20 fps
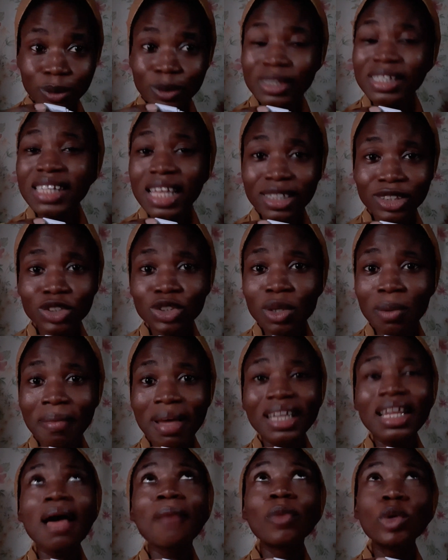set it to your
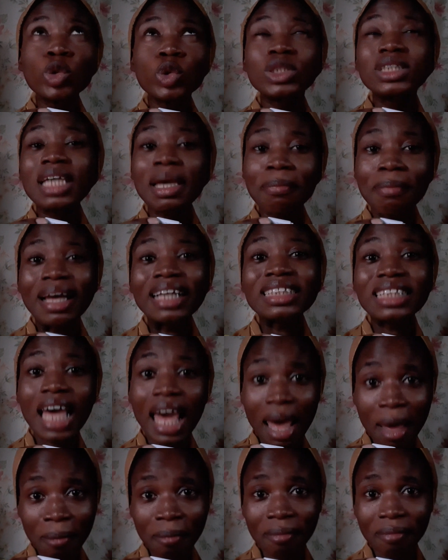mind. I'm going to take my
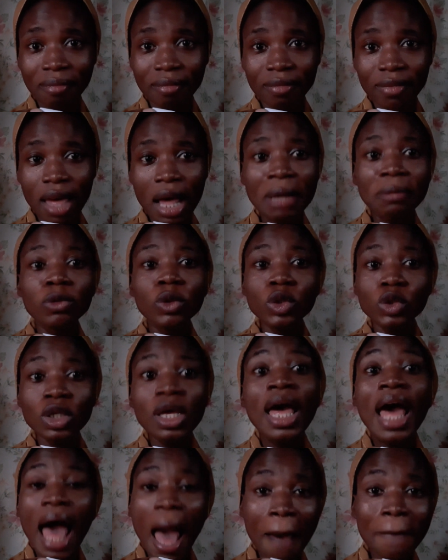time.
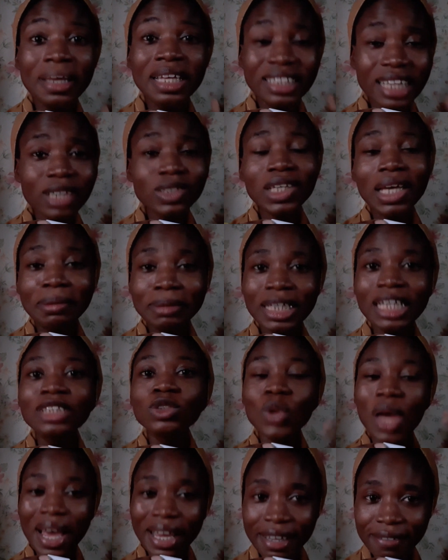That's why I'm saying we
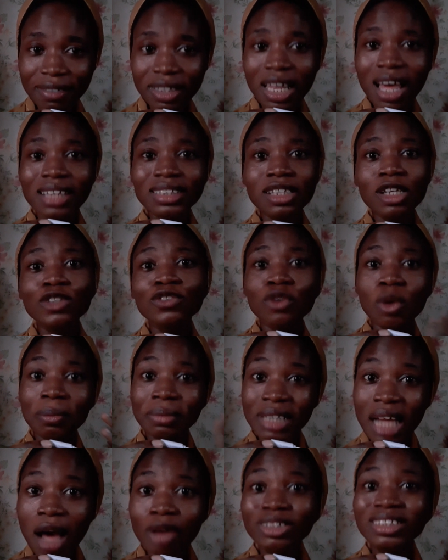are giving ourselves from
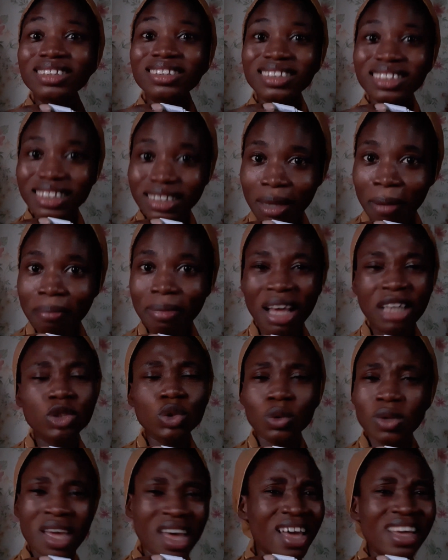now to December. So
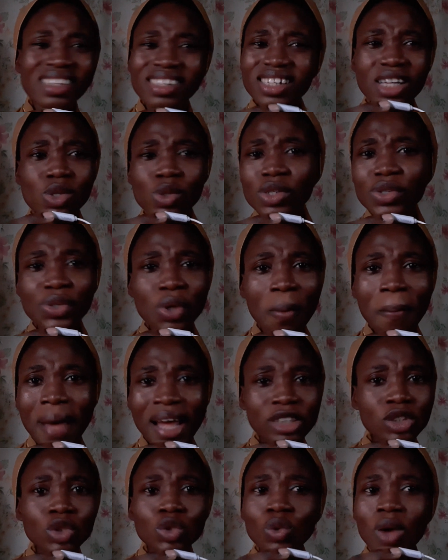settle it to your mind.
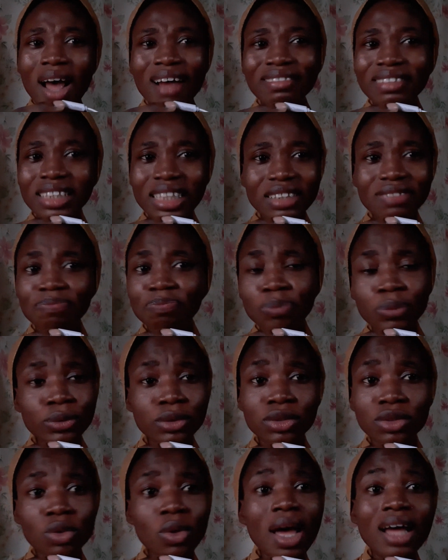Just go
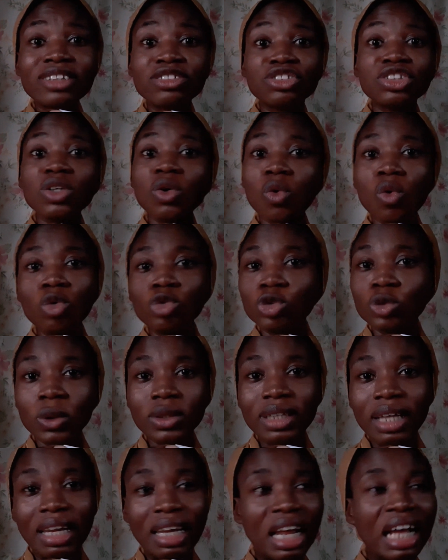and drink cold
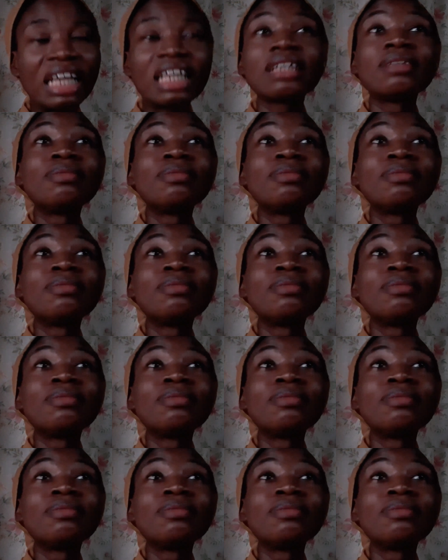water, like